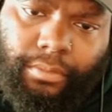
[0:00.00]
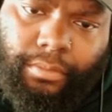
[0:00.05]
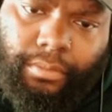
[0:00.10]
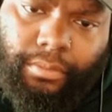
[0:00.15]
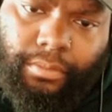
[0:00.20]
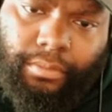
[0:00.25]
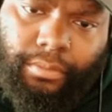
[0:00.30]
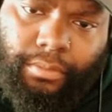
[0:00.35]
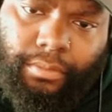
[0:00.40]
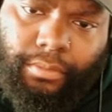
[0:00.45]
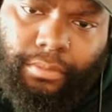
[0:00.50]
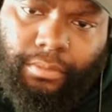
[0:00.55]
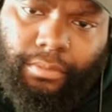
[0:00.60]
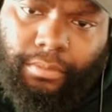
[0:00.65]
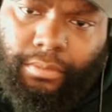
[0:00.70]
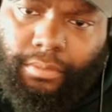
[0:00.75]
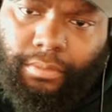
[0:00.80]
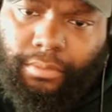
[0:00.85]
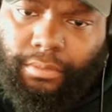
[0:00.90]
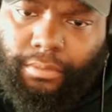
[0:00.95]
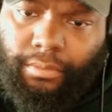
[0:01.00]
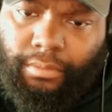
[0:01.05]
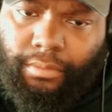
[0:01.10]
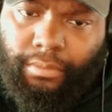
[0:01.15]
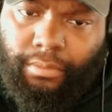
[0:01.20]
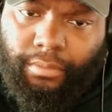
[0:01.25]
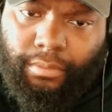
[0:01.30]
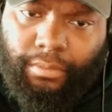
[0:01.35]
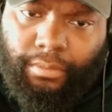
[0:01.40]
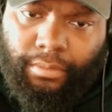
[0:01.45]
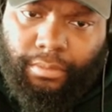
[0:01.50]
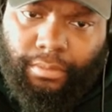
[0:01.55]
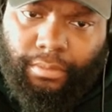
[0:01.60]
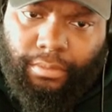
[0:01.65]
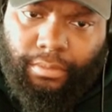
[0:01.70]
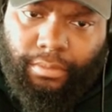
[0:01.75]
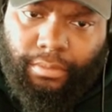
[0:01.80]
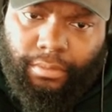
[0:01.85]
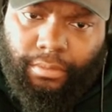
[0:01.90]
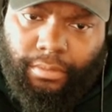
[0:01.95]

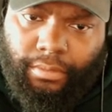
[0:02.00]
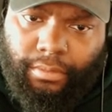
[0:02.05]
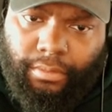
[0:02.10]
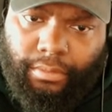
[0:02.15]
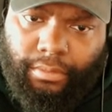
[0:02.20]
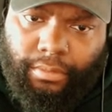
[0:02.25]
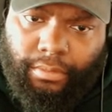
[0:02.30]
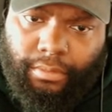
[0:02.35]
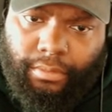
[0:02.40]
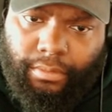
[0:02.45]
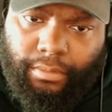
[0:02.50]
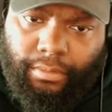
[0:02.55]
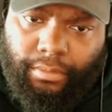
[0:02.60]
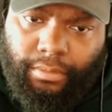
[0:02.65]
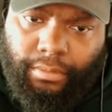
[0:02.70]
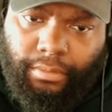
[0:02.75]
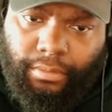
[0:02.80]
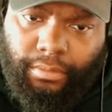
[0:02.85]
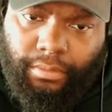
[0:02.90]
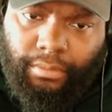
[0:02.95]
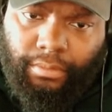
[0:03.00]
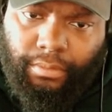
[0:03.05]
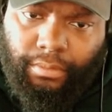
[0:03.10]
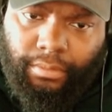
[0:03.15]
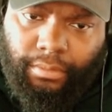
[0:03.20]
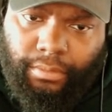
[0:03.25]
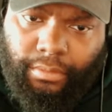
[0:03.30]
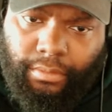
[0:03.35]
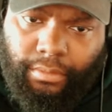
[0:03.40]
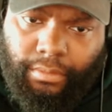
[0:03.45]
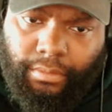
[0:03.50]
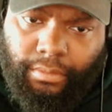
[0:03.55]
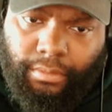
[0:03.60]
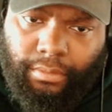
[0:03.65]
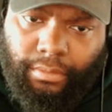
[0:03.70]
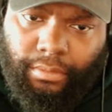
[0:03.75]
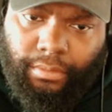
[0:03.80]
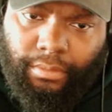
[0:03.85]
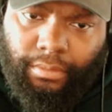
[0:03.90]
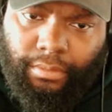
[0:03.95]

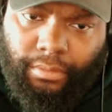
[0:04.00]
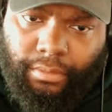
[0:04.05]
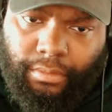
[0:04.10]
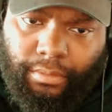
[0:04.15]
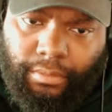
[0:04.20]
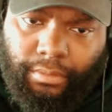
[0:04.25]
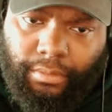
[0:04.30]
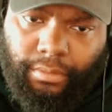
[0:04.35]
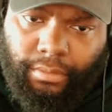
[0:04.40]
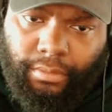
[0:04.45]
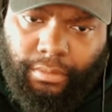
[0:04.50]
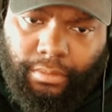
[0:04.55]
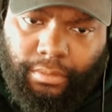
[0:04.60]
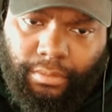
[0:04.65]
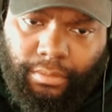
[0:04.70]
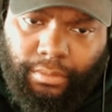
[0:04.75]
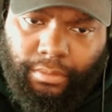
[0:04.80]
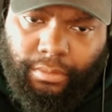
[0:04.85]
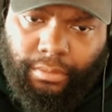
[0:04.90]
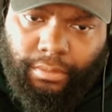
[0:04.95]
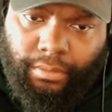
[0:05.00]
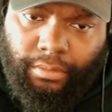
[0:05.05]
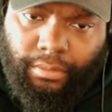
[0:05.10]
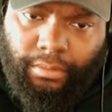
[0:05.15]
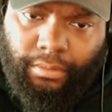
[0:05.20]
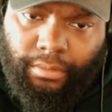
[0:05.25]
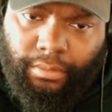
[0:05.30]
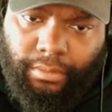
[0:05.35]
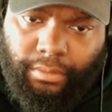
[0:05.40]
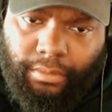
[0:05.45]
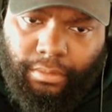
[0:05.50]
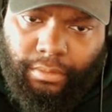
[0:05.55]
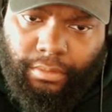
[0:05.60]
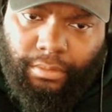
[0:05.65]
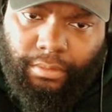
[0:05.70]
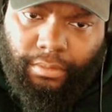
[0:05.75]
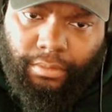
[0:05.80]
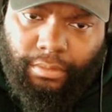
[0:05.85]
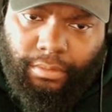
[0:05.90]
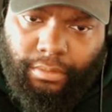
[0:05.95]

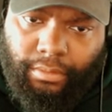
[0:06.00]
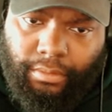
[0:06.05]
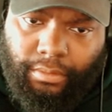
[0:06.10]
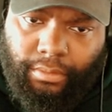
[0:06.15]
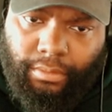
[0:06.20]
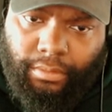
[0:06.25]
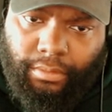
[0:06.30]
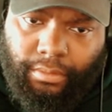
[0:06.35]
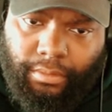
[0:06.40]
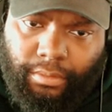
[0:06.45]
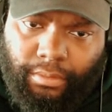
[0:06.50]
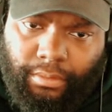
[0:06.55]
The person shown says nothing.